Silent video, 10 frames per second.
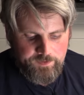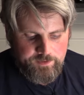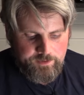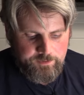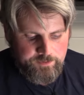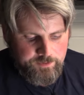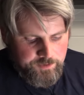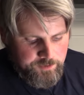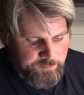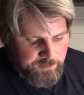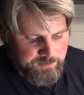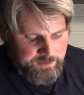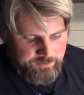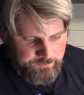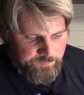So you should
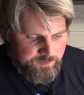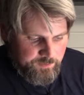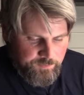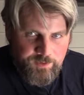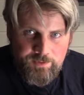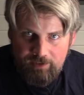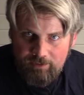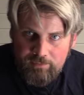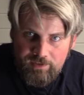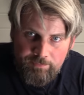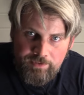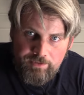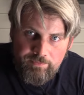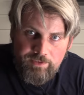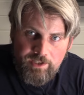probably do it over a
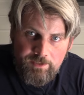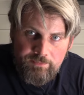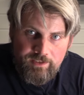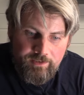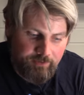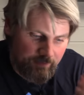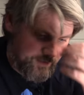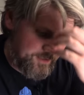period of time and not